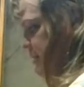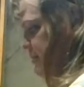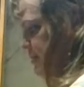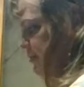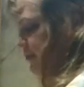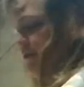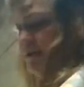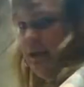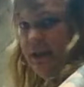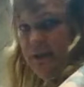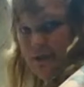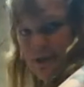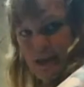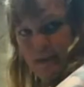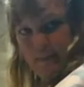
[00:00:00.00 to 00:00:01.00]
So for a later
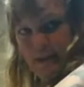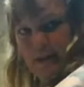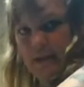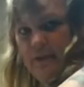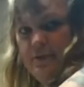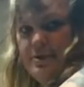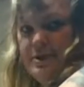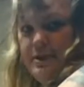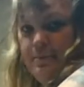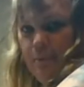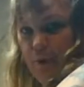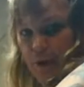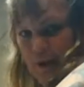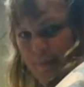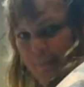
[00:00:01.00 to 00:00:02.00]
segment, you'll see
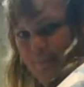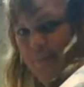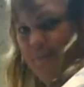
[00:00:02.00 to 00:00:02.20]
more.